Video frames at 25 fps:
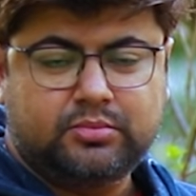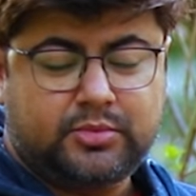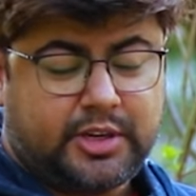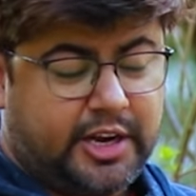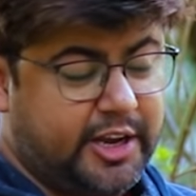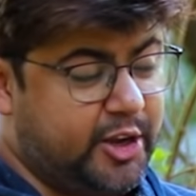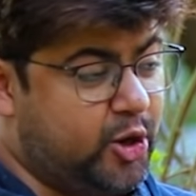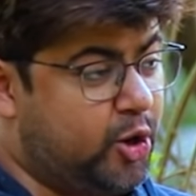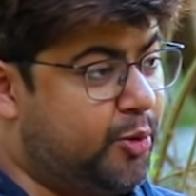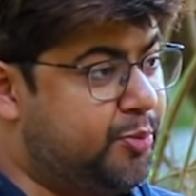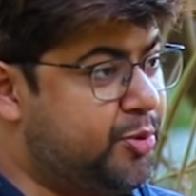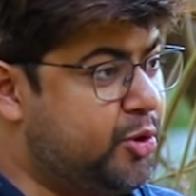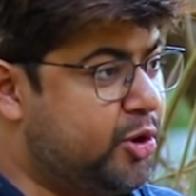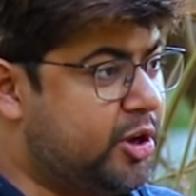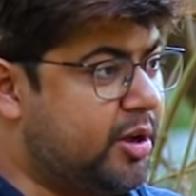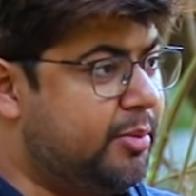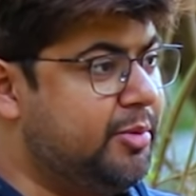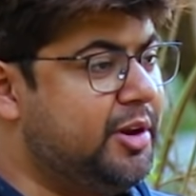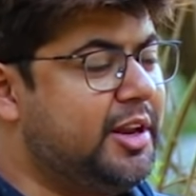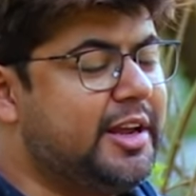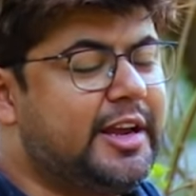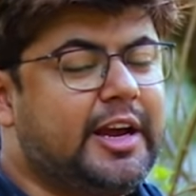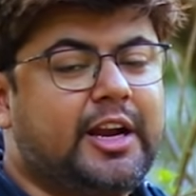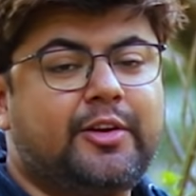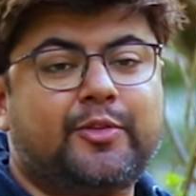I hope you
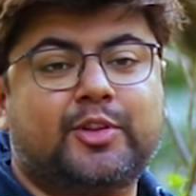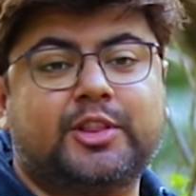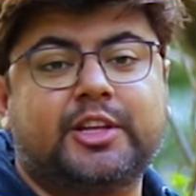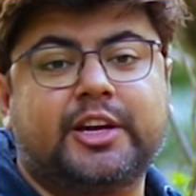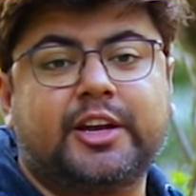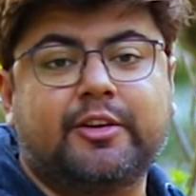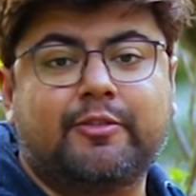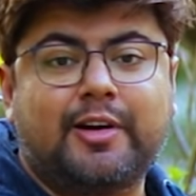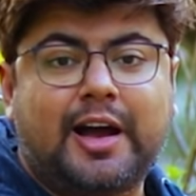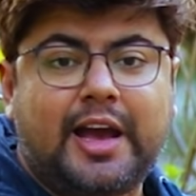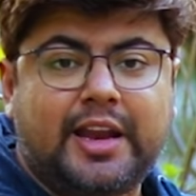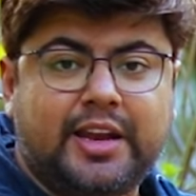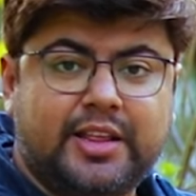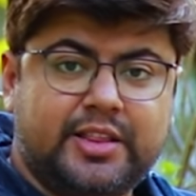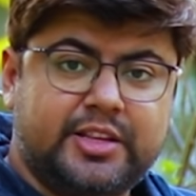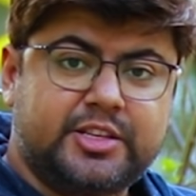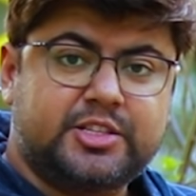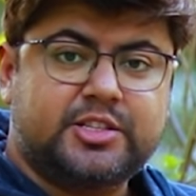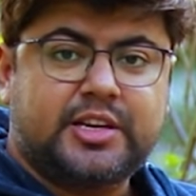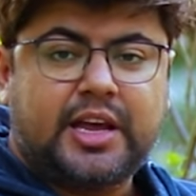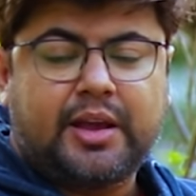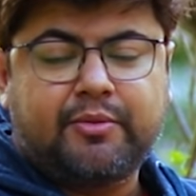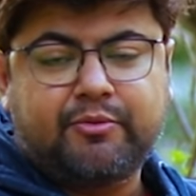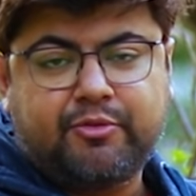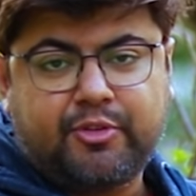communicate with the divine in
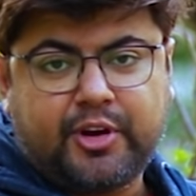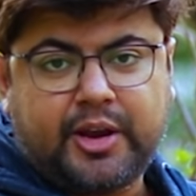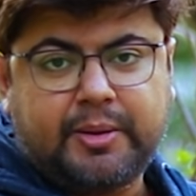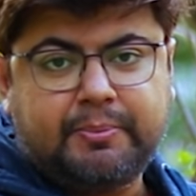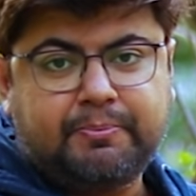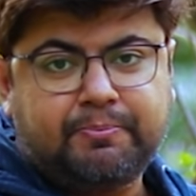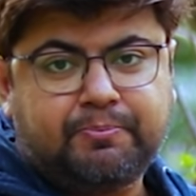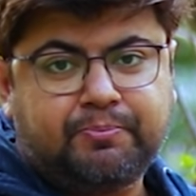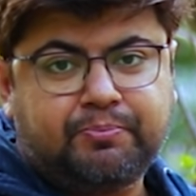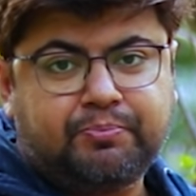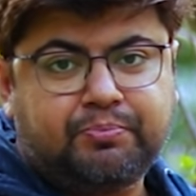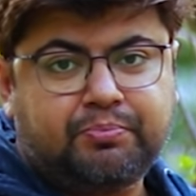this time frame.